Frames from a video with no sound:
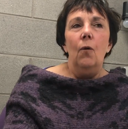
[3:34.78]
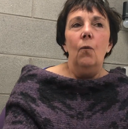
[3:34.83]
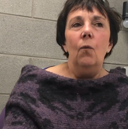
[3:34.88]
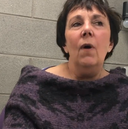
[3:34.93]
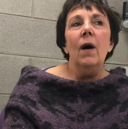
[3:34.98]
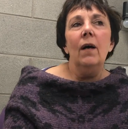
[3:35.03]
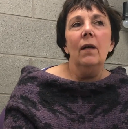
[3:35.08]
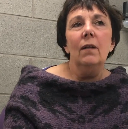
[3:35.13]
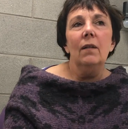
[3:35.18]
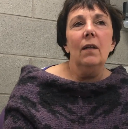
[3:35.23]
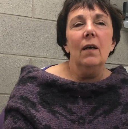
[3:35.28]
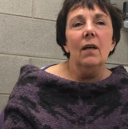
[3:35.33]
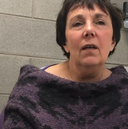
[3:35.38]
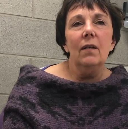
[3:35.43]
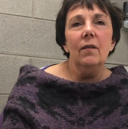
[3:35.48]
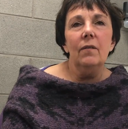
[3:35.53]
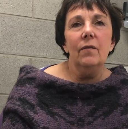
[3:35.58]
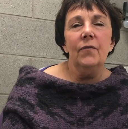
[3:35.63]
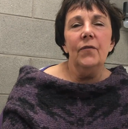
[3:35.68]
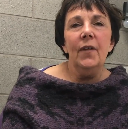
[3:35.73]
Well,
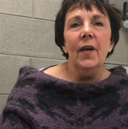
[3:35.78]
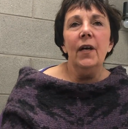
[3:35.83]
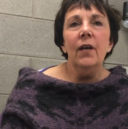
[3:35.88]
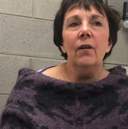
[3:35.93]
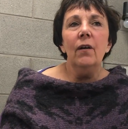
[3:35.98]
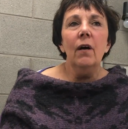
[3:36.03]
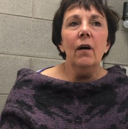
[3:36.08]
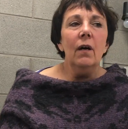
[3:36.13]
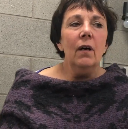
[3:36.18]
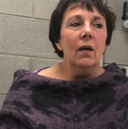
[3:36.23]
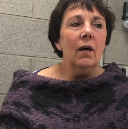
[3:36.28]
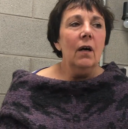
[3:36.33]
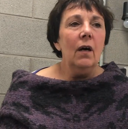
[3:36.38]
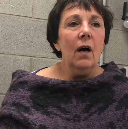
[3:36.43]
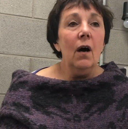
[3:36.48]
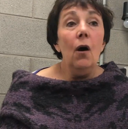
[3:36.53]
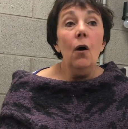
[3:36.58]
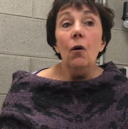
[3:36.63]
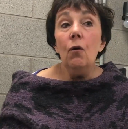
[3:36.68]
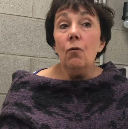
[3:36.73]
there are
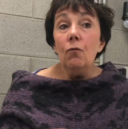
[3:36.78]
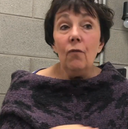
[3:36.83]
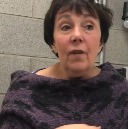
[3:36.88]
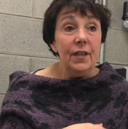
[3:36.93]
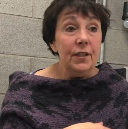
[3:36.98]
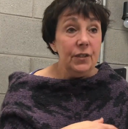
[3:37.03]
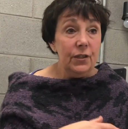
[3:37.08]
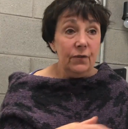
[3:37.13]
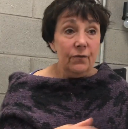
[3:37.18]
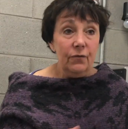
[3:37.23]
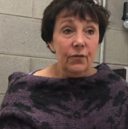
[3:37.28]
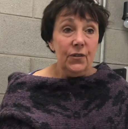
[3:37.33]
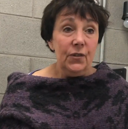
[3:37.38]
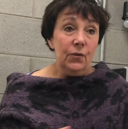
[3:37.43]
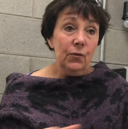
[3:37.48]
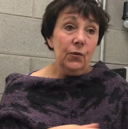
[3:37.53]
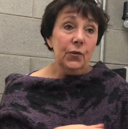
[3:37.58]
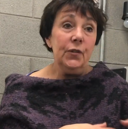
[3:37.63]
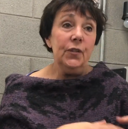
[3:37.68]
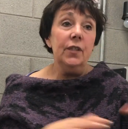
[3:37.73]
a whole range of
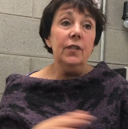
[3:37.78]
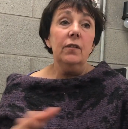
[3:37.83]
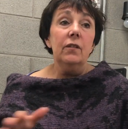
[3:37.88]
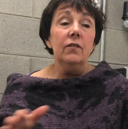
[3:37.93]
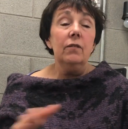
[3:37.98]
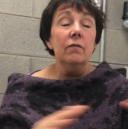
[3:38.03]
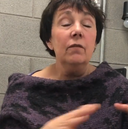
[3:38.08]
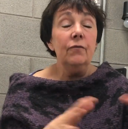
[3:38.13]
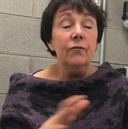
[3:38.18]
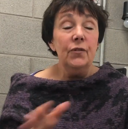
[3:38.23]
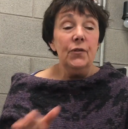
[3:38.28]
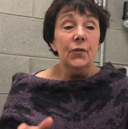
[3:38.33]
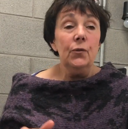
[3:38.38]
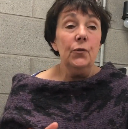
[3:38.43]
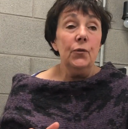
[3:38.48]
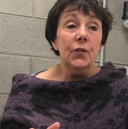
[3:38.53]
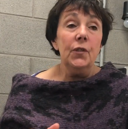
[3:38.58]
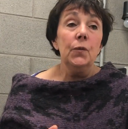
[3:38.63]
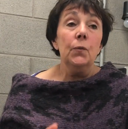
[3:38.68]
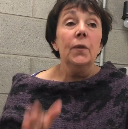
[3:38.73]

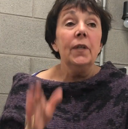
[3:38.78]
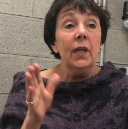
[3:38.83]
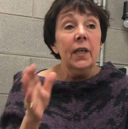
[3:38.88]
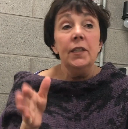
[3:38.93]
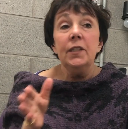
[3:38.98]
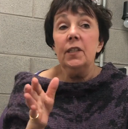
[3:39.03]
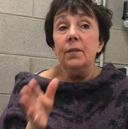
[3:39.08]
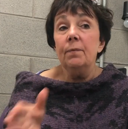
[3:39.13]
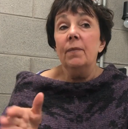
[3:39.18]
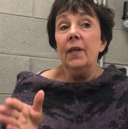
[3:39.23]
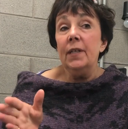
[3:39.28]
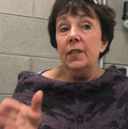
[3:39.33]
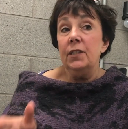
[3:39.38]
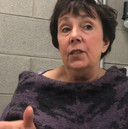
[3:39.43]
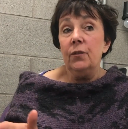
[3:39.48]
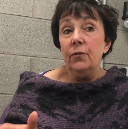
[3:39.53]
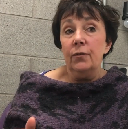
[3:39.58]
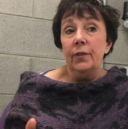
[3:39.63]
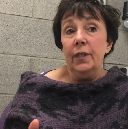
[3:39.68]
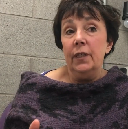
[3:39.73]
resources. When I did my
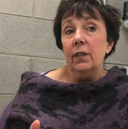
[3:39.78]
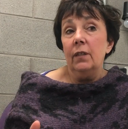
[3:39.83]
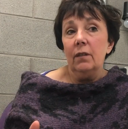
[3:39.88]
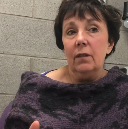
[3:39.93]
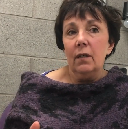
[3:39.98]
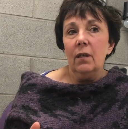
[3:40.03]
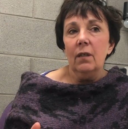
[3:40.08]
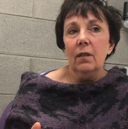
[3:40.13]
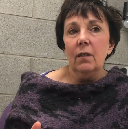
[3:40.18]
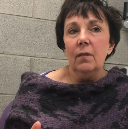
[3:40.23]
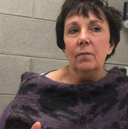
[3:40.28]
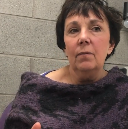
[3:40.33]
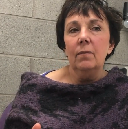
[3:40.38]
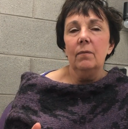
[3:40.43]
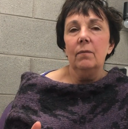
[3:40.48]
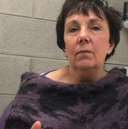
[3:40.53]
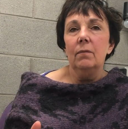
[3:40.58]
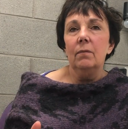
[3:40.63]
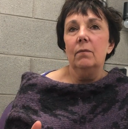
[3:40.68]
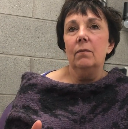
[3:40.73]
degree,
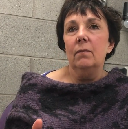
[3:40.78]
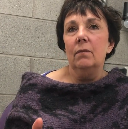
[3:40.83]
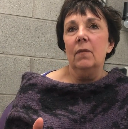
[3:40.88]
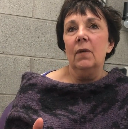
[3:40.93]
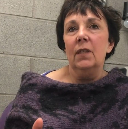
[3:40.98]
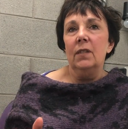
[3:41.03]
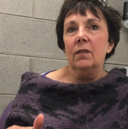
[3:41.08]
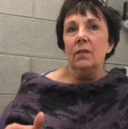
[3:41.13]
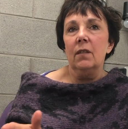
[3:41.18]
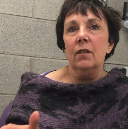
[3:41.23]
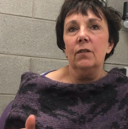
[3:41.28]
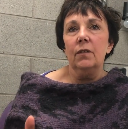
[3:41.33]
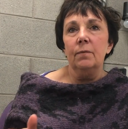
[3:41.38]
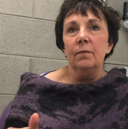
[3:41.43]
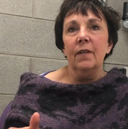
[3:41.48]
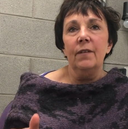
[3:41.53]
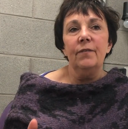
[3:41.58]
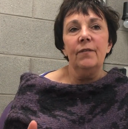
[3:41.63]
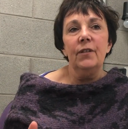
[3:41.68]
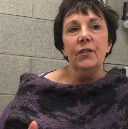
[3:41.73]
I started
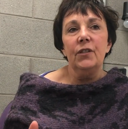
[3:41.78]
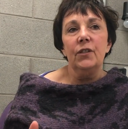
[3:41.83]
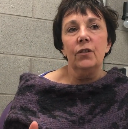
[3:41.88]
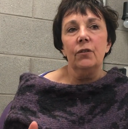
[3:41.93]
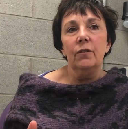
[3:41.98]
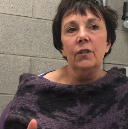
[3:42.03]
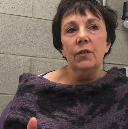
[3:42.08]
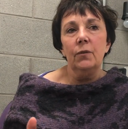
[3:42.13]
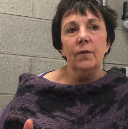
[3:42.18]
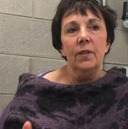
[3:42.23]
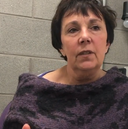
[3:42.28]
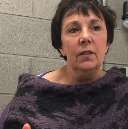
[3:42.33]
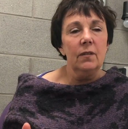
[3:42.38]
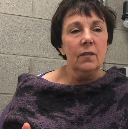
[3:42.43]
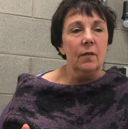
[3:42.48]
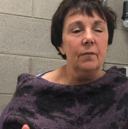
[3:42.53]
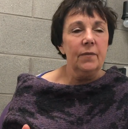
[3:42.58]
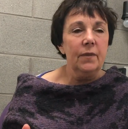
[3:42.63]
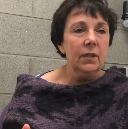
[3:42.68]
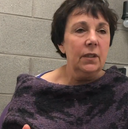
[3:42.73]
my first degree
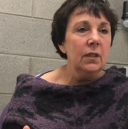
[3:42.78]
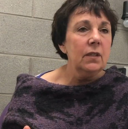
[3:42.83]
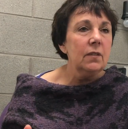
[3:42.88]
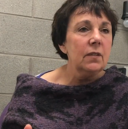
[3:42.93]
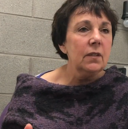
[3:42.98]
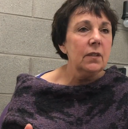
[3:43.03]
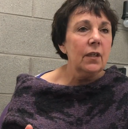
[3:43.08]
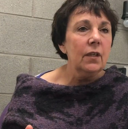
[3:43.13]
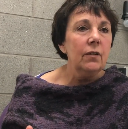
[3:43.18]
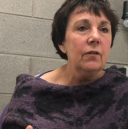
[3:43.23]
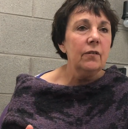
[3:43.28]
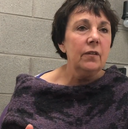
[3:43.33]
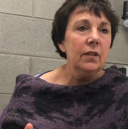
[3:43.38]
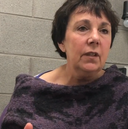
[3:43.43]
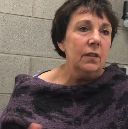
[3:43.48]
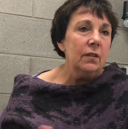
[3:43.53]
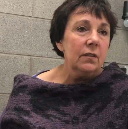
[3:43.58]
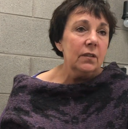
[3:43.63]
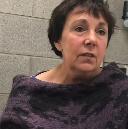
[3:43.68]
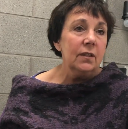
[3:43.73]
20-something years ago. The
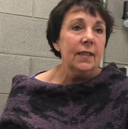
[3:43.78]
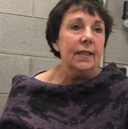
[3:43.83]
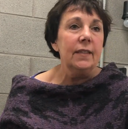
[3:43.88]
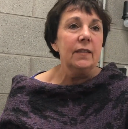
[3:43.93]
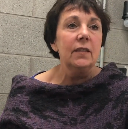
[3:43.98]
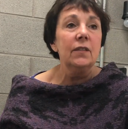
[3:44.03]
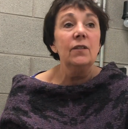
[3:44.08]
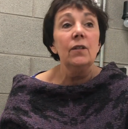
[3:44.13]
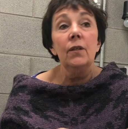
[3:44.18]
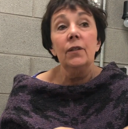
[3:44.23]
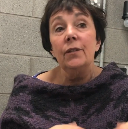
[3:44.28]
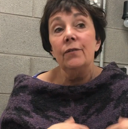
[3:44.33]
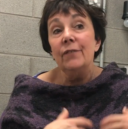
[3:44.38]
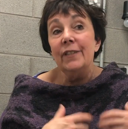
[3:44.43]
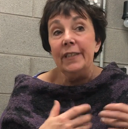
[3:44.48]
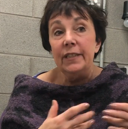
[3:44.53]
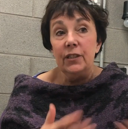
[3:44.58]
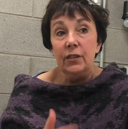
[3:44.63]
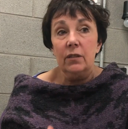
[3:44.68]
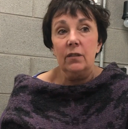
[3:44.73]
internet had only
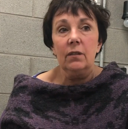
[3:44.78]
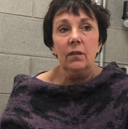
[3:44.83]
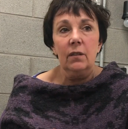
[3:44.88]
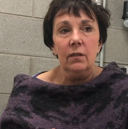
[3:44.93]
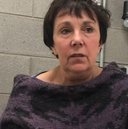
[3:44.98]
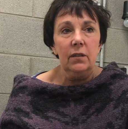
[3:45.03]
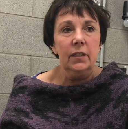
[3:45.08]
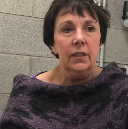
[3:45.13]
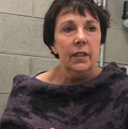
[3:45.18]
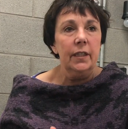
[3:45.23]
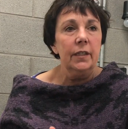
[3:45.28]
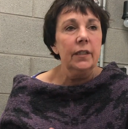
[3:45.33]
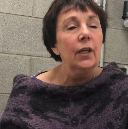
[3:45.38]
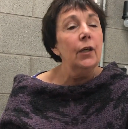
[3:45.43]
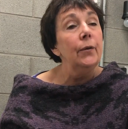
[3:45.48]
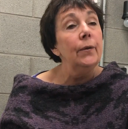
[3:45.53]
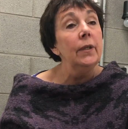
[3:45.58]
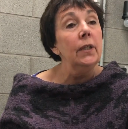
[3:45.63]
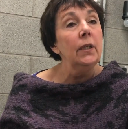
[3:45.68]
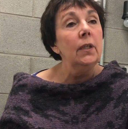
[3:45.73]
really just started to get
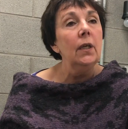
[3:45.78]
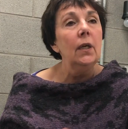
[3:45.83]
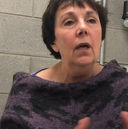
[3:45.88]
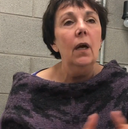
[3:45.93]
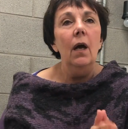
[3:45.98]
going.